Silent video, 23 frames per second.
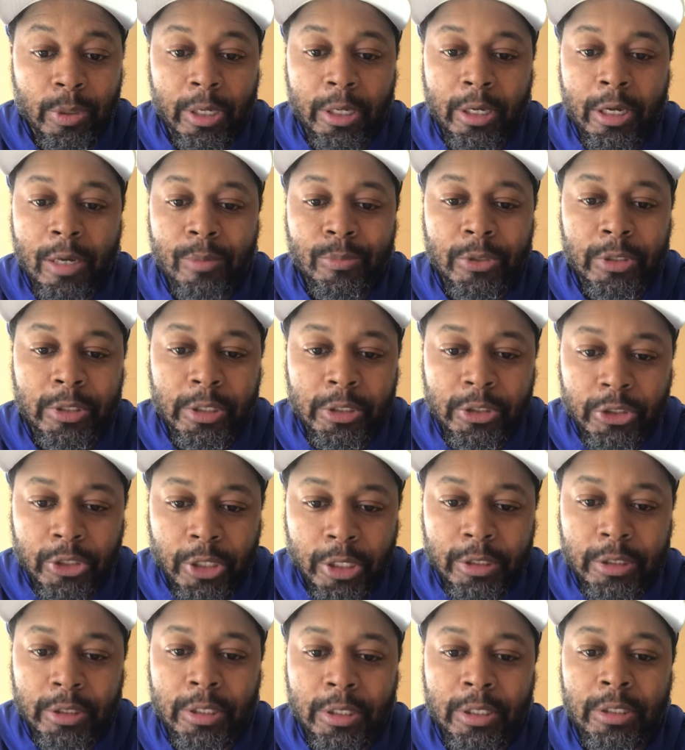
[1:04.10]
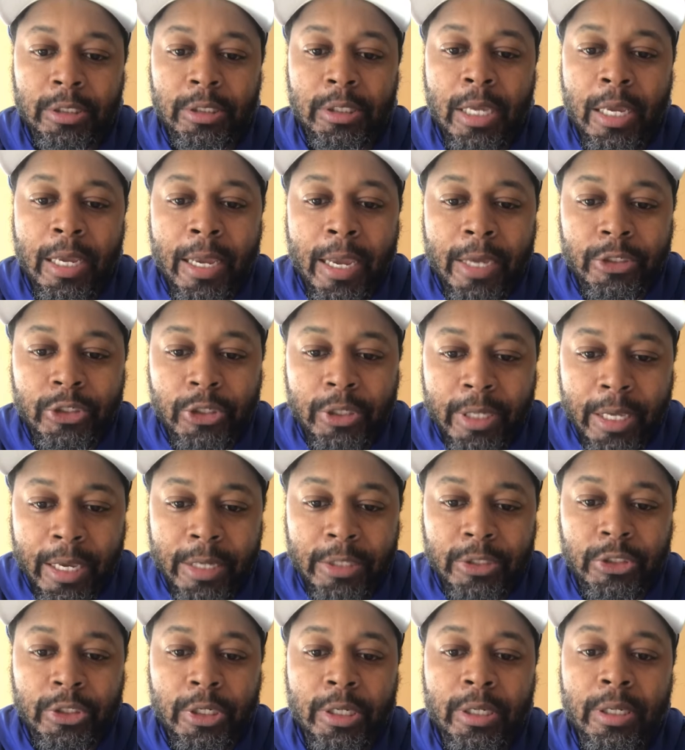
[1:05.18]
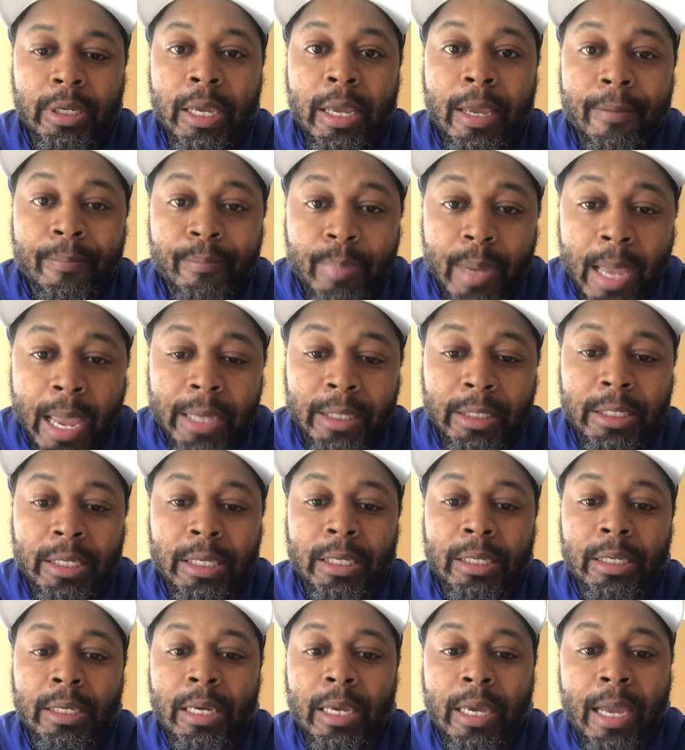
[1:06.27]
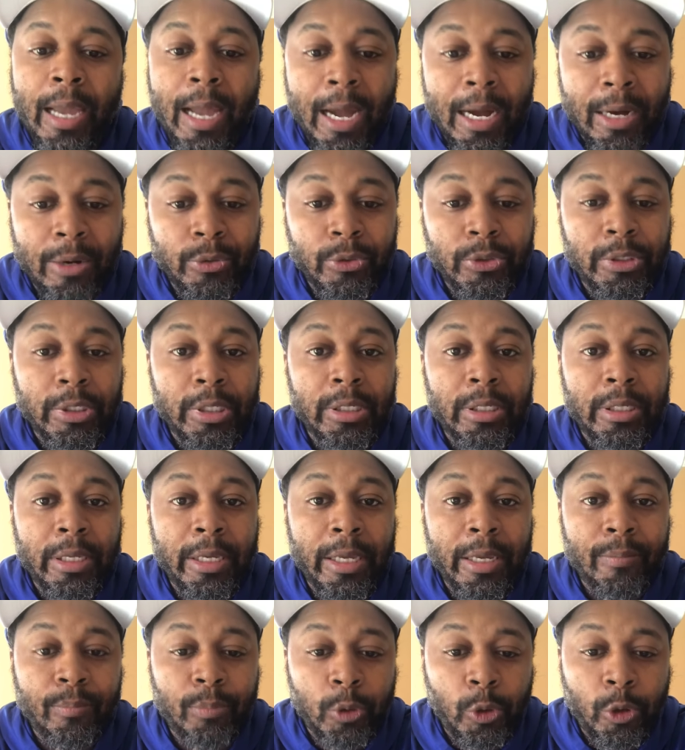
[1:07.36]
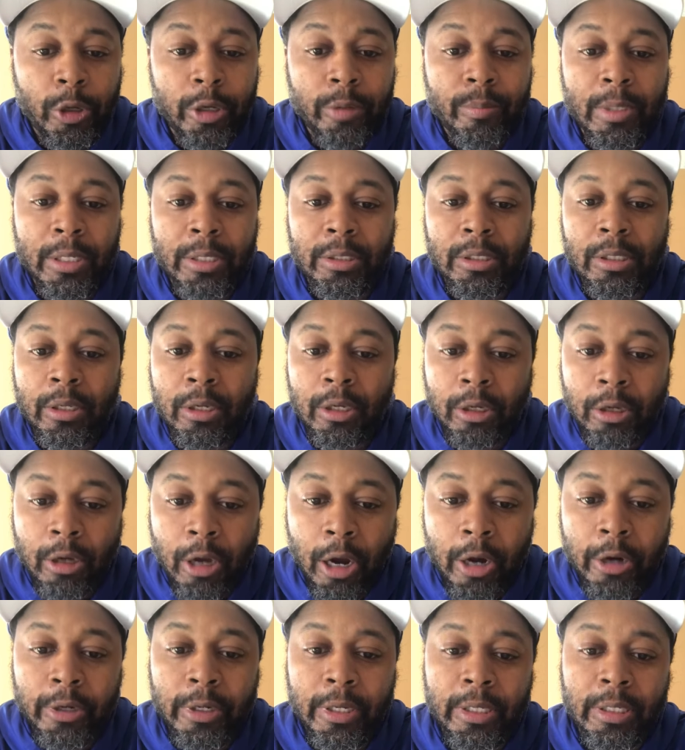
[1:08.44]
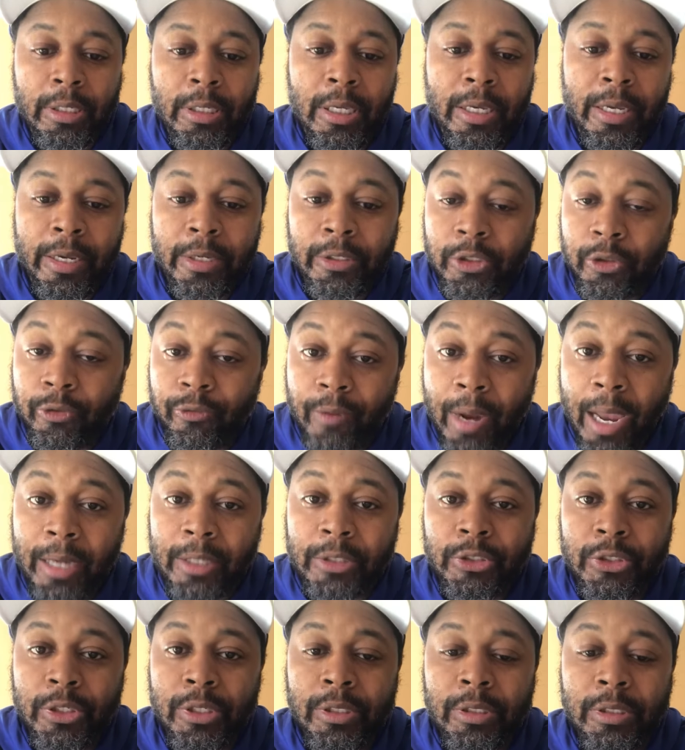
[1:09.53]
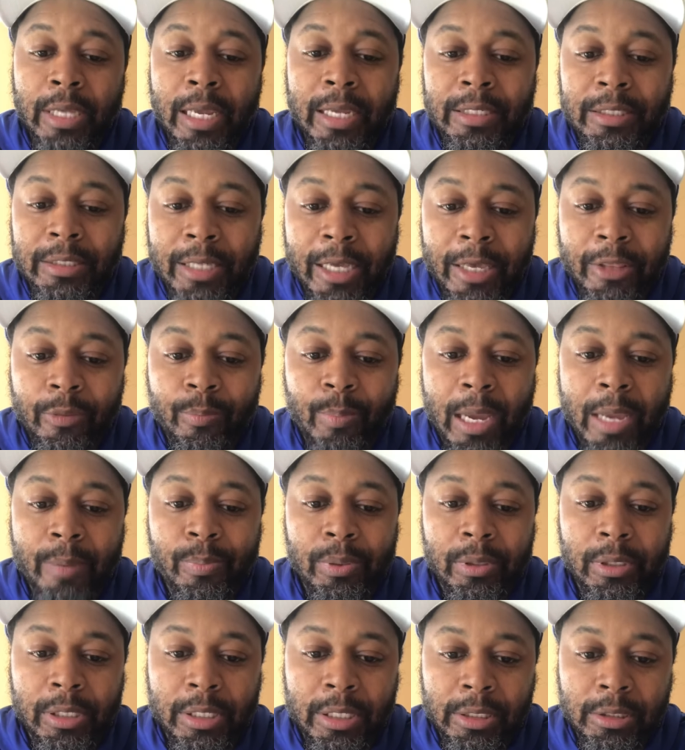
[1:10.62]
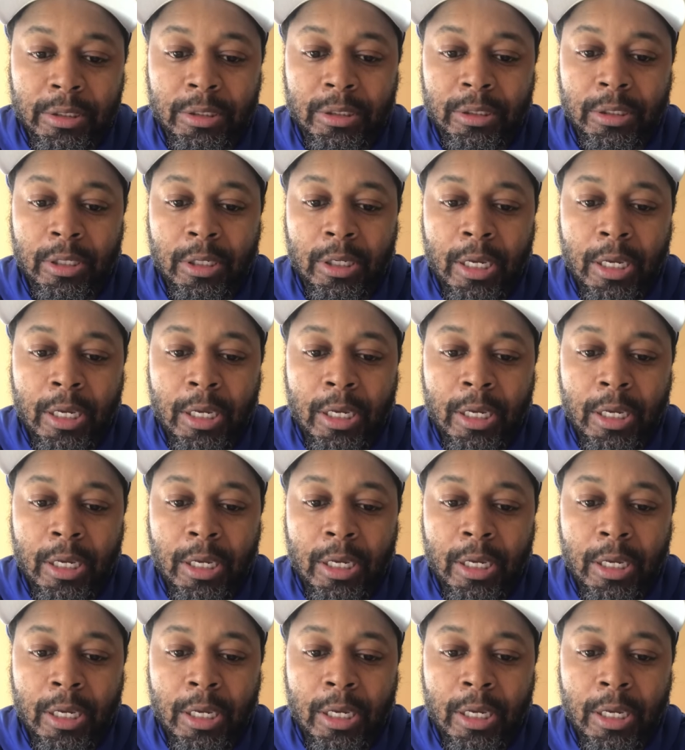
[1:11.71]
it comes to justice, education, banking, housing, employment, carding, interactions, and death by police.